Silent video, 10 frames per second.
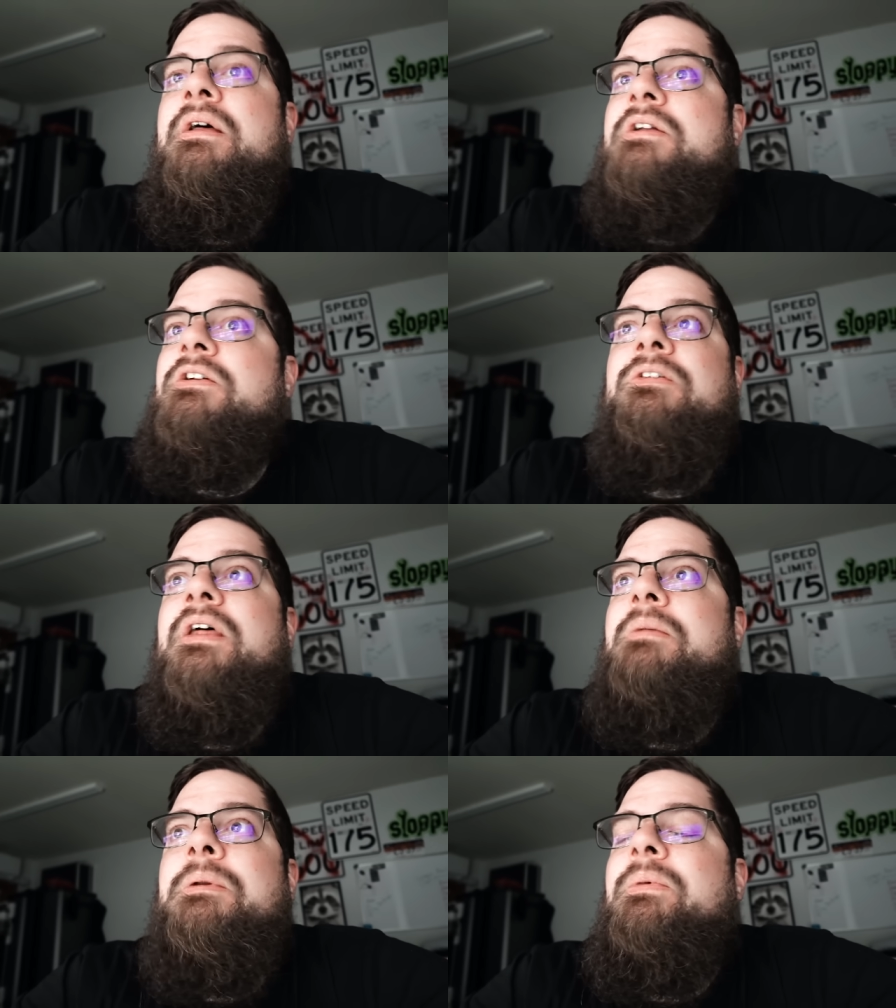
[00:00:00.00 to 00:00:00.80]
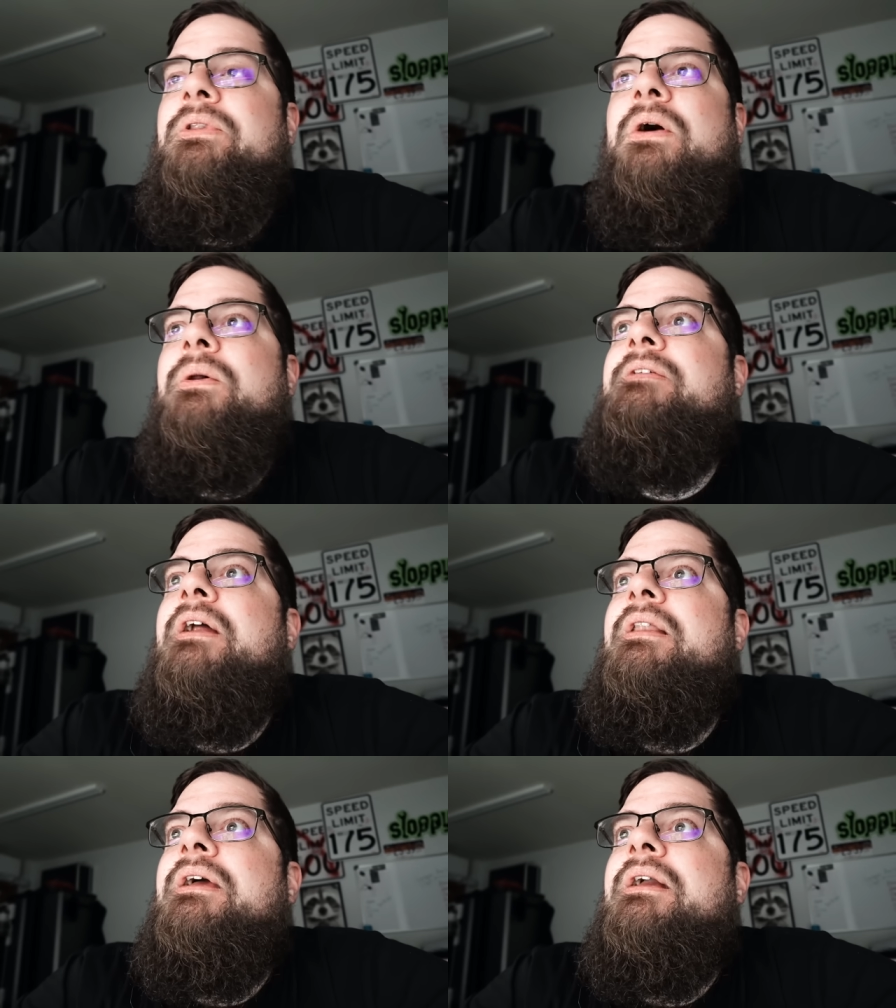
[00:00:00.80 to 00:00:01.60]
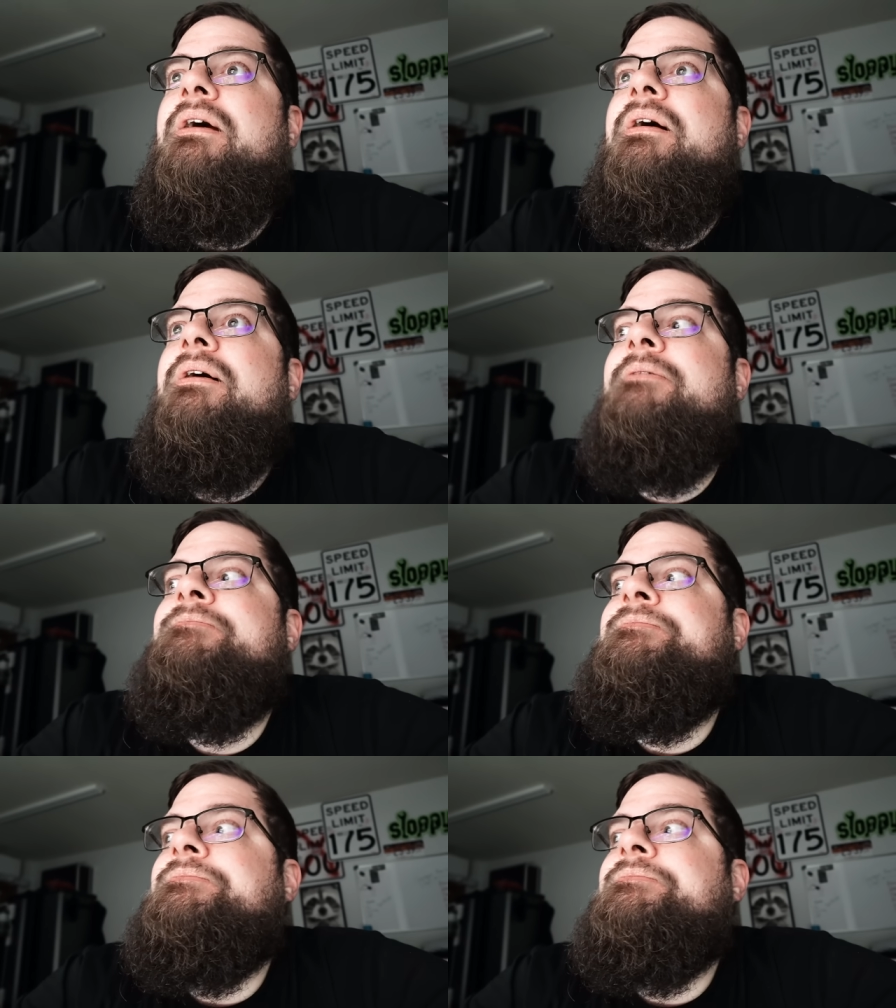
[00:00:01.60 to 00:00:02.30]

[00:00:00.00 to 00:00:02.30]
Just letting people know it's not like a